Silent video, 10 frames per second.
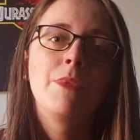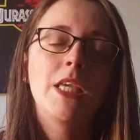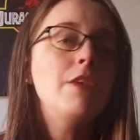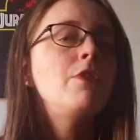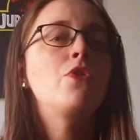
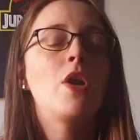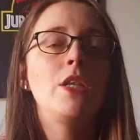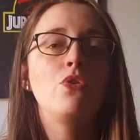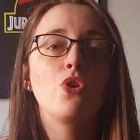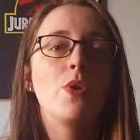If you've got
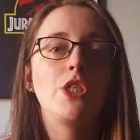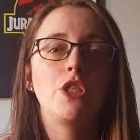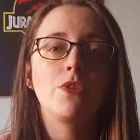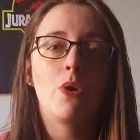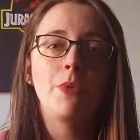any other
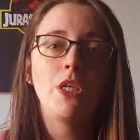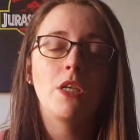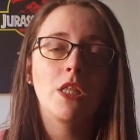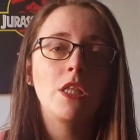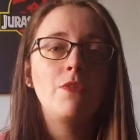questions for me, you
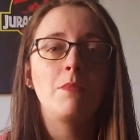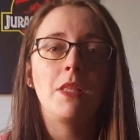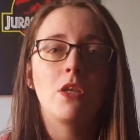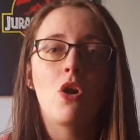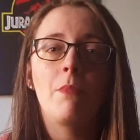can leave them
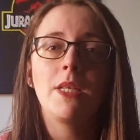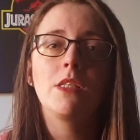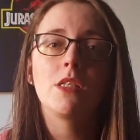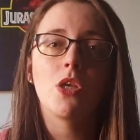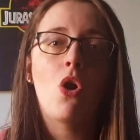in the
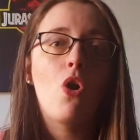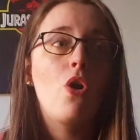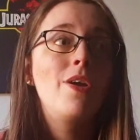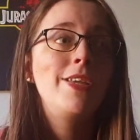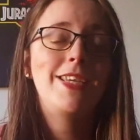comments
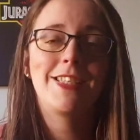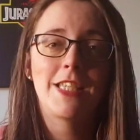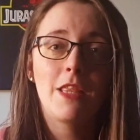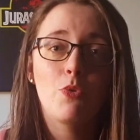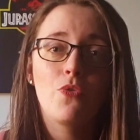or you can
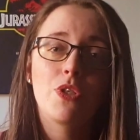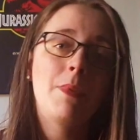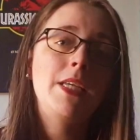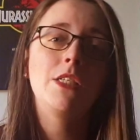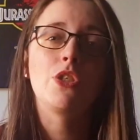send them over to
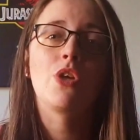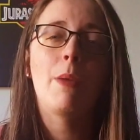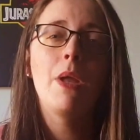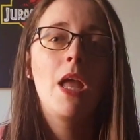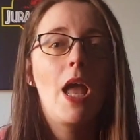my
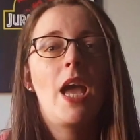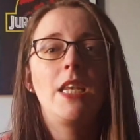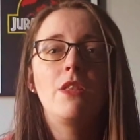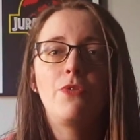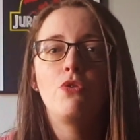Instagram, and
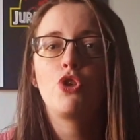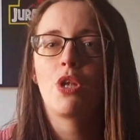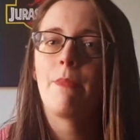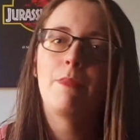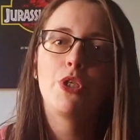in the future
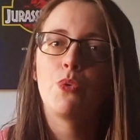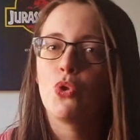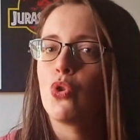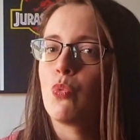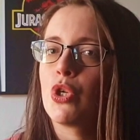I'll maybe do
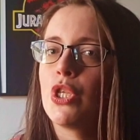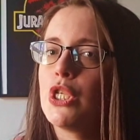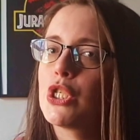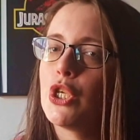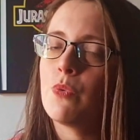another one of
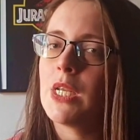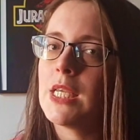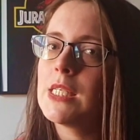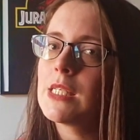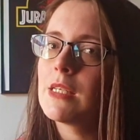these
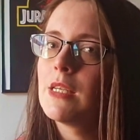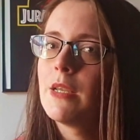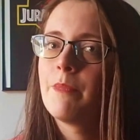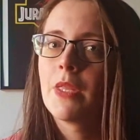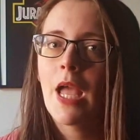Q&As.
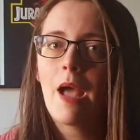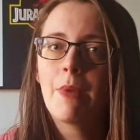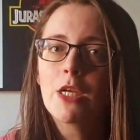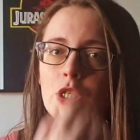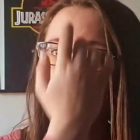I'm
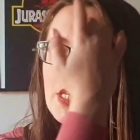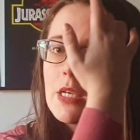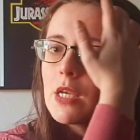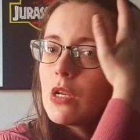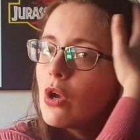actually
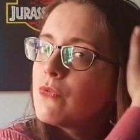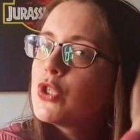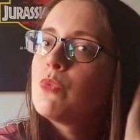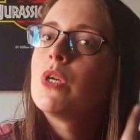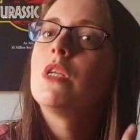thinking of
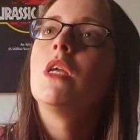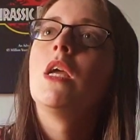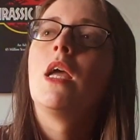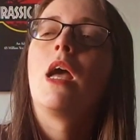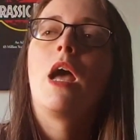doing
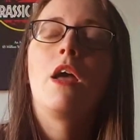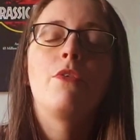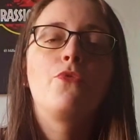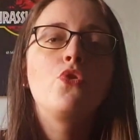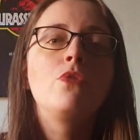a
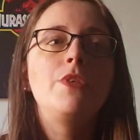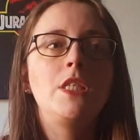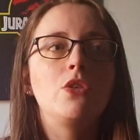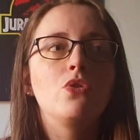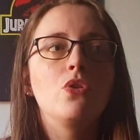full
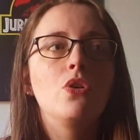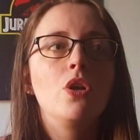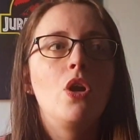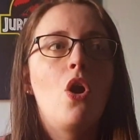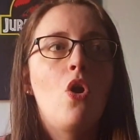video
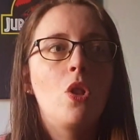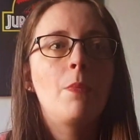all